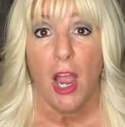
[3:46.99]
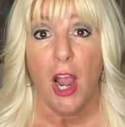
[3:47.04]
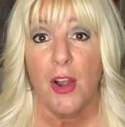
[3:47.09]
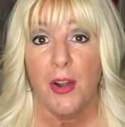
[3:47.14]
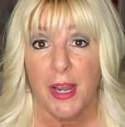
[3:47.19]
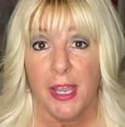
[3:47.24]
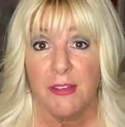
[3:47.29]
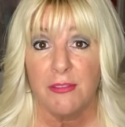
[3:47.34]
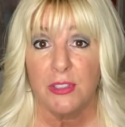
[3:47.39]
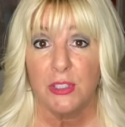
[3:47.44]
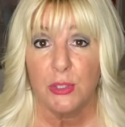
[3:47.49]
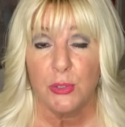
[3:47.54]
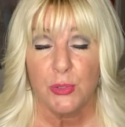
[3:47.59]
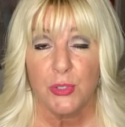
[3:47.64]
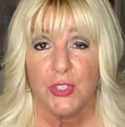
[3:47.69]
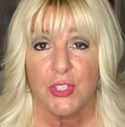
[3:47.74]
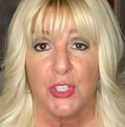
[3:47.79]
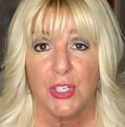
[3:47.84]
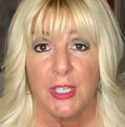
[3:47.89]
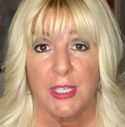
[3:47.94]
Our
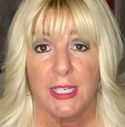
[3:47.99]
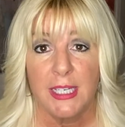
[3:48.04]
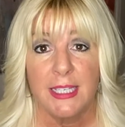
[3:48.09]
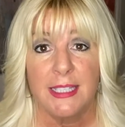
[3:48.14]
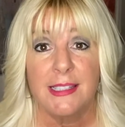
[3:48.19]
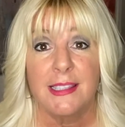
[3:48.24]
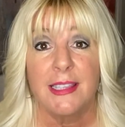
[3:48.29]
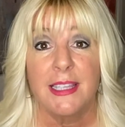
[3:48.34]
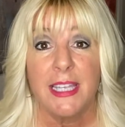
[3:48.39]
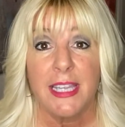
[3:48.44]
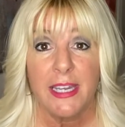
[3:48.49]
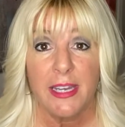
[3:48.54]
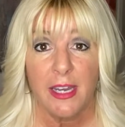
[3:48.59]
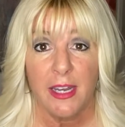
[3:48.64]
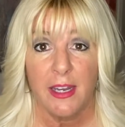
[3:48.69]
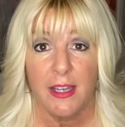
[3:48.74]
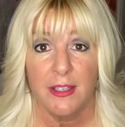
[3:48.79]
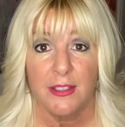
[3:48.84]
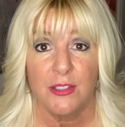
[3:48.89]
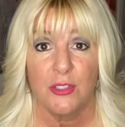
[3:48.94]
evolution is
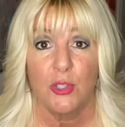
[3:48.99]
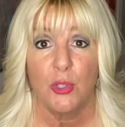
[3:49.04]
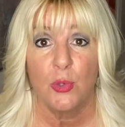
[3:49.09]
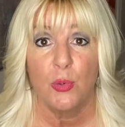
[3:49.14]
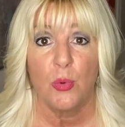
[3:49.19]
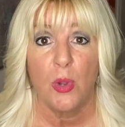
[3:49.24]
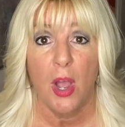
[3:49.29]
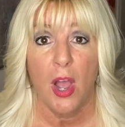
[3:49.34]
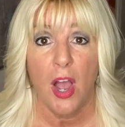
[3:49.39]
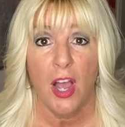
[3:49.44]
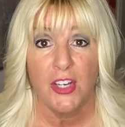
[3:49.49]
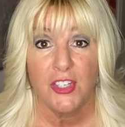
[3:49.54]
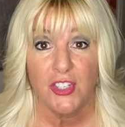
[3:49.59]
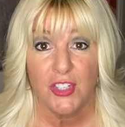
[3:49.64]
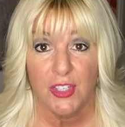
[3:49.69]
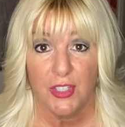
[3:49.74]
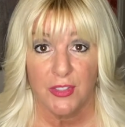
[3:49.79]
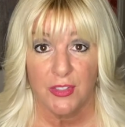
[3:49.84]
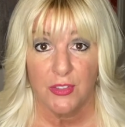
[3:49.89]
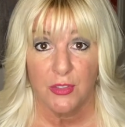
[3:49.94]
leading us to
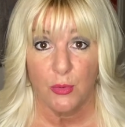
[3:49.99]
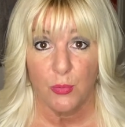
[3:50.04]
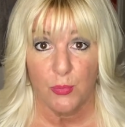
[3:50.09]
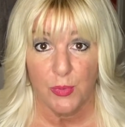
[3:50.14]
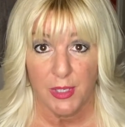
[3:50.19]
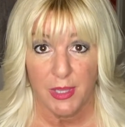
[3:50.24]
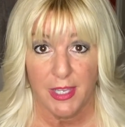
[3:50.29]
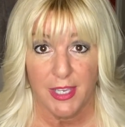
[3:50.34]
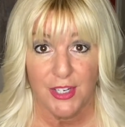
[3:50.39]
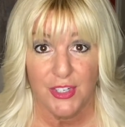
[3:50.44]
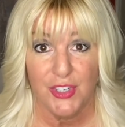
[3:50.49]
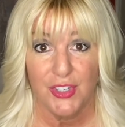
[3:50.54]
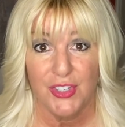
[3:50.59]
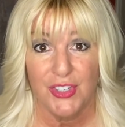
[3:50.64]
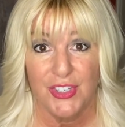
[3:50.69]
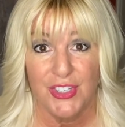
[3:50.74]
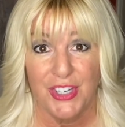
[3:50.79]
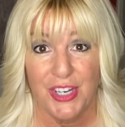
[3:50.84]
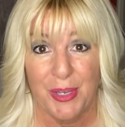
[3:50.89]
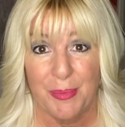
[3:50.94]
conscious
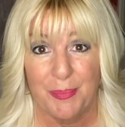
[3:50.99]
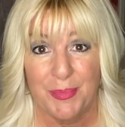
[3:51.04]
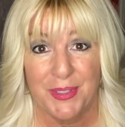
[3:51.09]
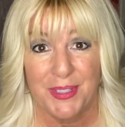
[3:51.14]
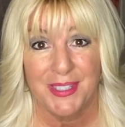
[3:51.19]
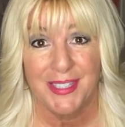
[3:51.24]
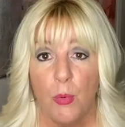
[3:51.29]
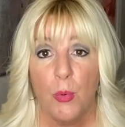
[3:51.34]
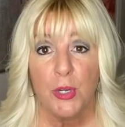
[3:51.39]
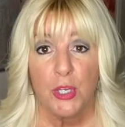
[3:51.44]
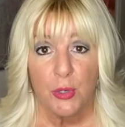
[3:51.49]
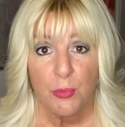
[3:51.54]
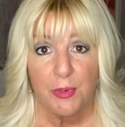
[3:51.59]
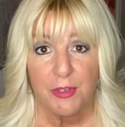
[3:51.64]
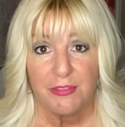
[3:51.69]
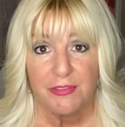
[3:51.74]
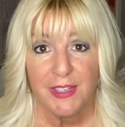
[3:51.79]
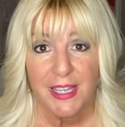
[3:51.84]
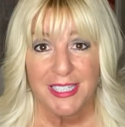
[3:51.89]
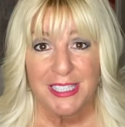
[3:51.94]
relationships. When you
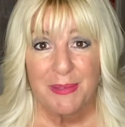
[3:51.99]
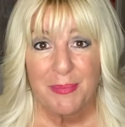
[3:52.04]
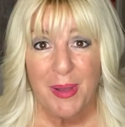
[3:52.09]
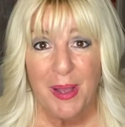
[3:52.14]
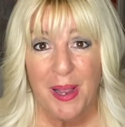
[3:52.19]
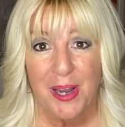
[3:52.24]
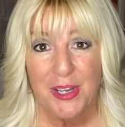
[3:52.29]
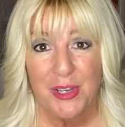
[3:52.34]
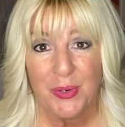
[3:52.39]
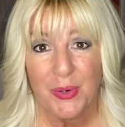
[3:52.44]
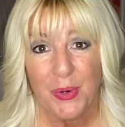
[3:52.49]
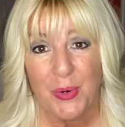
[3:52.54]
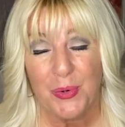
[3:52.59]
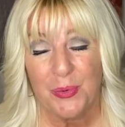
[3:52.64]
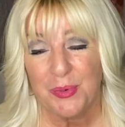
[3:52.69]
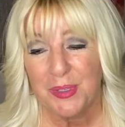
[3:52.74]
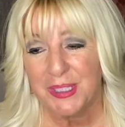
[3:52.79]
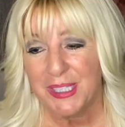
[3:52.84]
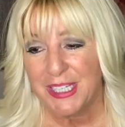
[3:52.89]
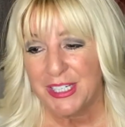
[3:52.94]
reflect upon your own
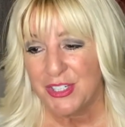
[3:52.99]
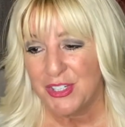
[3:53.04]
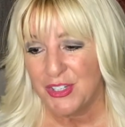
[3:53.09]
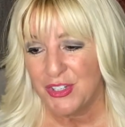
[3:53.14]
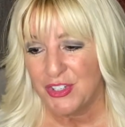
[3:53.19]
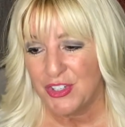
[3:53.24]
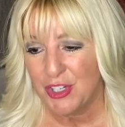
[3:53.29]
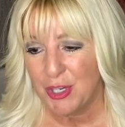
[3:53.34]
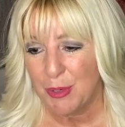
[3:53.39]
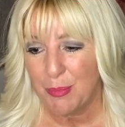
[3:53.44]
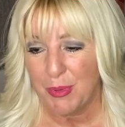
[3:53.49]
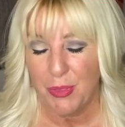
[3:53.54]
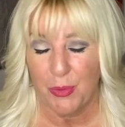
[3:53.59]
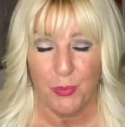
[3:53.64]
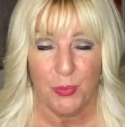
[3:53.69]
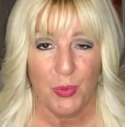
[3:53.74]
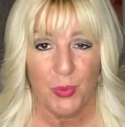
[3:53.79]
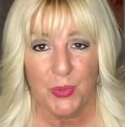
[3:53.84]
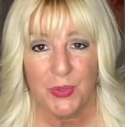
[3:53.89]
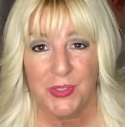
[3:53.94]
relationship and the
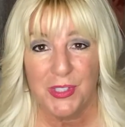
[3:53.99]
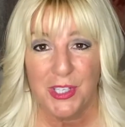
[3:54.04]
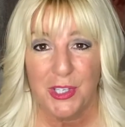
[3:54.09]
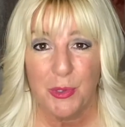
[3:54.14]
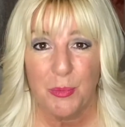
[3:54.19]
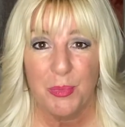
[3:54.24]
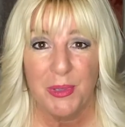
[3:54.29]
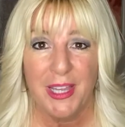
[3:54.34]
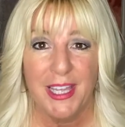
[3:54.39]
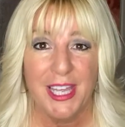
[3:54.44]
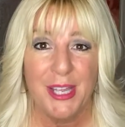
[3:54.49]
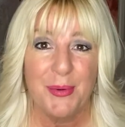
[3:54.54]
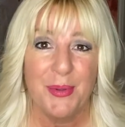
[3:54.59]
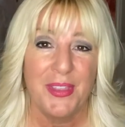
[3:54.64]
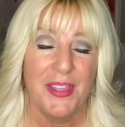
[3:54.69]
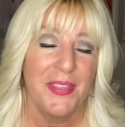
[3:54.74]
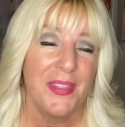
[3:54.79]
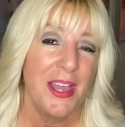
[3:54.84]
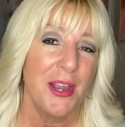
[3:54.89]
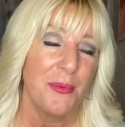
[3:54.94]
roles that you play
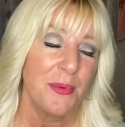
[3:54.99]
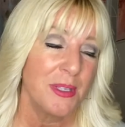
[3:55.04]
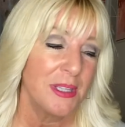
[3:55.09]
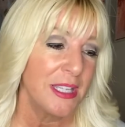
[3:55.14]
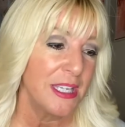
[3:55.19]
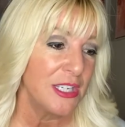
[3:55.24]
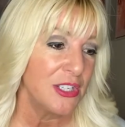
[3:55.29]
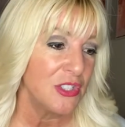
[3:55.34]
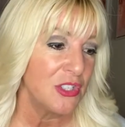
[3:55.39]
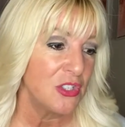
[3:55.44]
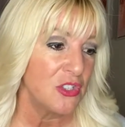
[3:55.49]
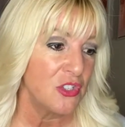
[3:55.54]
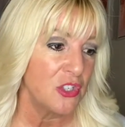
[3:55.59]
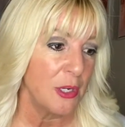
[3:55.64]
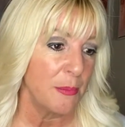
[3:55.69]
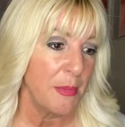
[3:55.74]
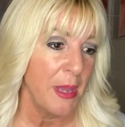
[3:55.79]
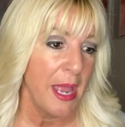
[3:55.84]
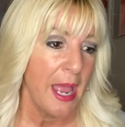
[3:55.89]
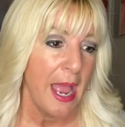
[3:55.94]
within that
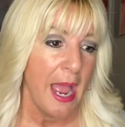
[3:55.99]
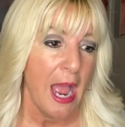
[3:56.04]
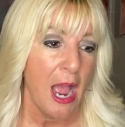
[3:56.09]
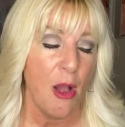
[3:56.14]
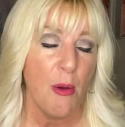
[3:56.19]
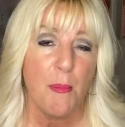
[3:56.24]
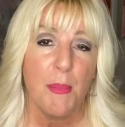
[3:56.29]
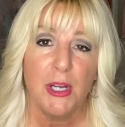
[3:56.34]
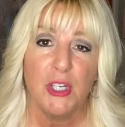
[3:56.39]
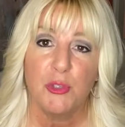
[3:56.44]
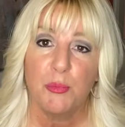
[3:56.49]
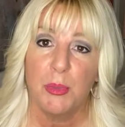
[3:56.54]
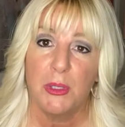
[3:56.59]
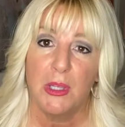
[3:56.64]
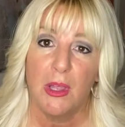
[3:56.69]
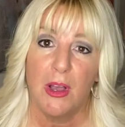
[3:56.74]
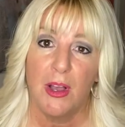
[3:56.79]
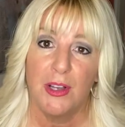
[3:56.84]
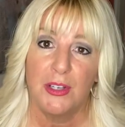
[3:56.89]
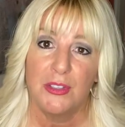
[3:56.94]
relationship, how much
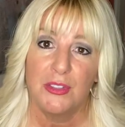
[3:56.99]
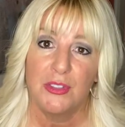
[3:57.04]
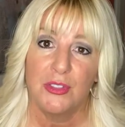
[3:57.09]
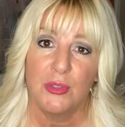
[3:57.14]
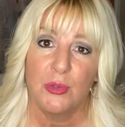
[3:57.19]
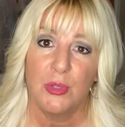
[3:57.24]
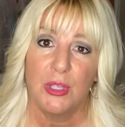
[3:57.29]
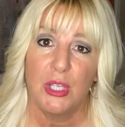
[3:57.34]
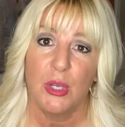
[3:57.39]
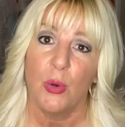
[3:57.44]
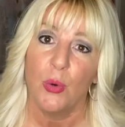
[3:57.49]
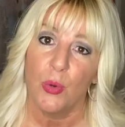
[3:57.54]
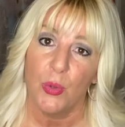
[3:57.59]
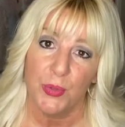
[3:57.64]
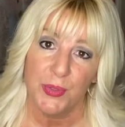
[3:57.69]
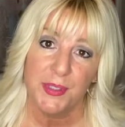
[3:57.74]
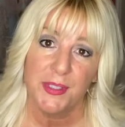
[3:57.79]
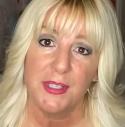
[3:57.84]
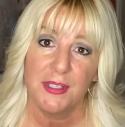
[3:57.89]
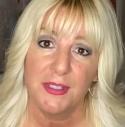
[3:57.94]
belongs to the
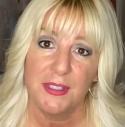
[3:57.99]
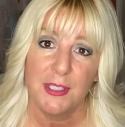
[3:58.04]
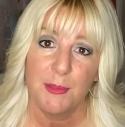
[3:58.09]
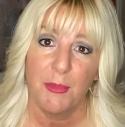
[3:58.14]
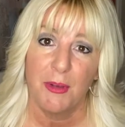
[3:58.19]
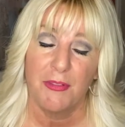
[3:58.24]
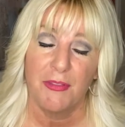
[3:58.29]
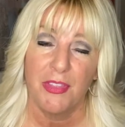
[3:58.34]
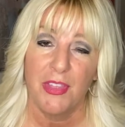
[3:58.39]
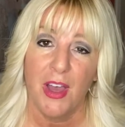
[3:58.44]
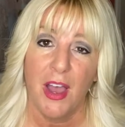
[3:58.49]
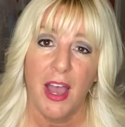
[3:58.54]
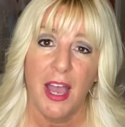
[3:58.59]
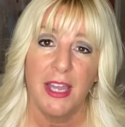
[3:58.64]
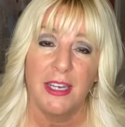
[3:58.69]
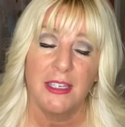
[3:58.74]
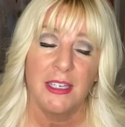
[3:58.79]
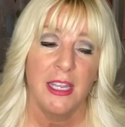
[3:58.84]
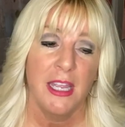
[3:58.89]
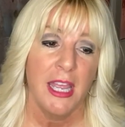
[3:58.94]
old system of
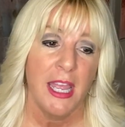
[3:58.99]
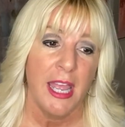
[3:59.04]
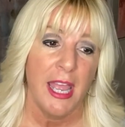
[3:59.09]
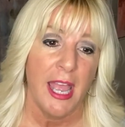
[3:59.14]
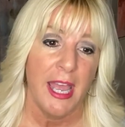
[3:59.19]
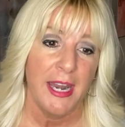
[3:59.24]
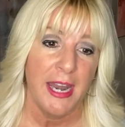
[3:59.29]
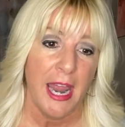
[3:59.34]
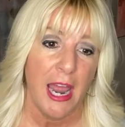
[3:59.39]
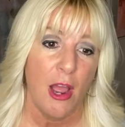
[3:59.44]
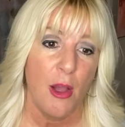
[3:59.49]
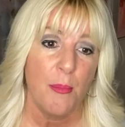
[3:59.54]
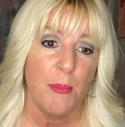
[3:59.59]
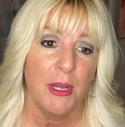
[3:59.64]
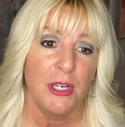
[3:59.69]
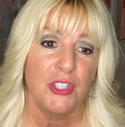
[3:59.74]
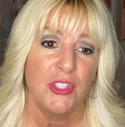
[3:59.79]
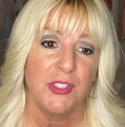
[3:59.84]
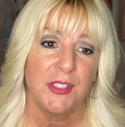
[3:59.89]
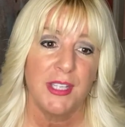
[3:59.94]
thought and how
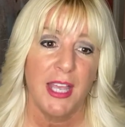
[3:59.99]
much is